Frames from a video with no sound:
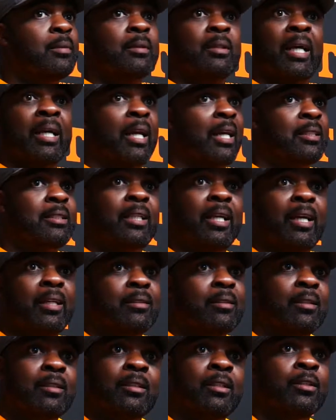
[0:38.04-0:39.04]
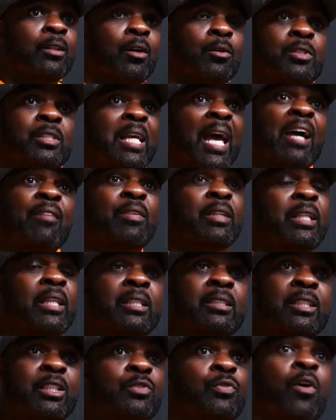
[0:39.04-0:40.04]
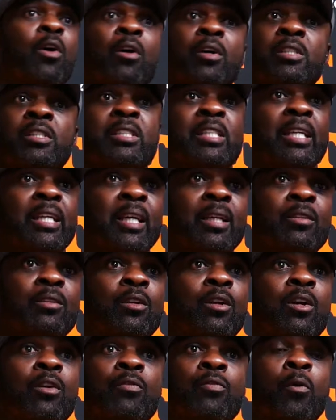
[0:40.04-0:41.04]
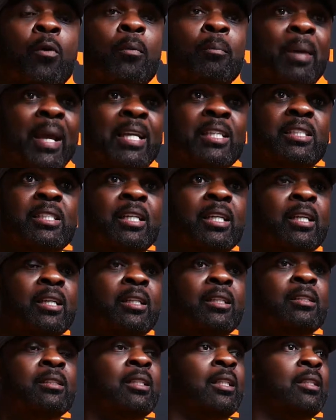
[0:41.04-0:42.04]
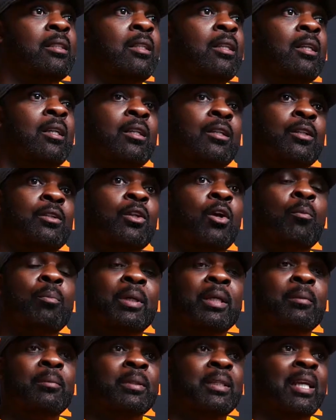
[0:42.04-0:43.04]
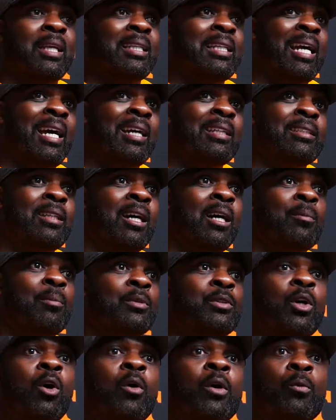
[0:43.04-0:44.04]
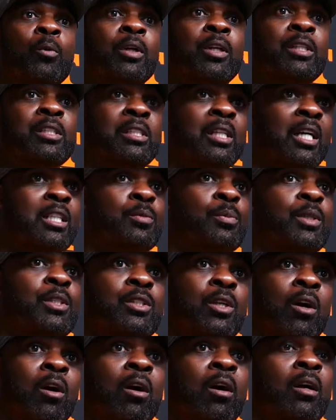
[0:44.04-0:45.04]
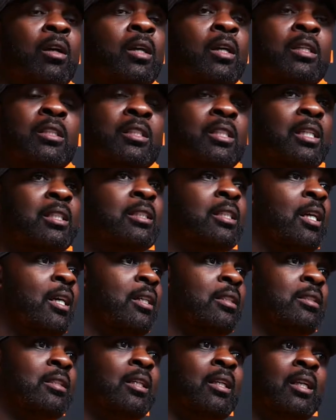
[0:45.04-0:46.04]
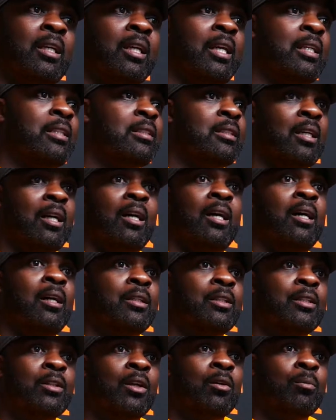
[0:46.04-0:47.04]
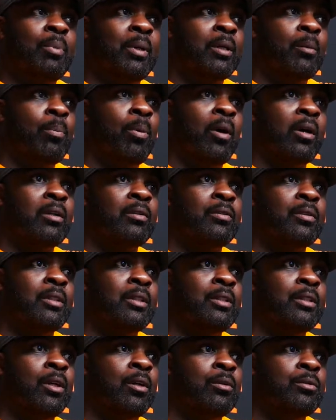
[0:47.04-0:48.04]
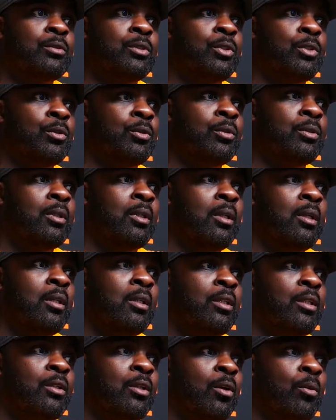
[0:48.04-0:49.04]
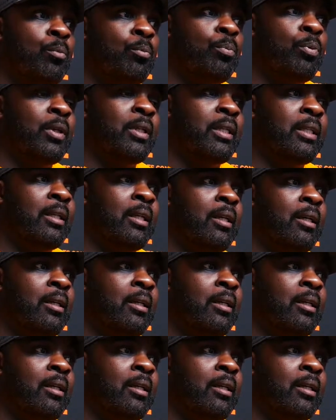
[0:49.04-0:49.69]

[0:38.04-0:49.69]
Like I said, you know, savviness as far as seeing formations and, you know, being able to get lined up, knowing what adjustments are, just because he's, you know, been a part of, you know, two, you know, pretty,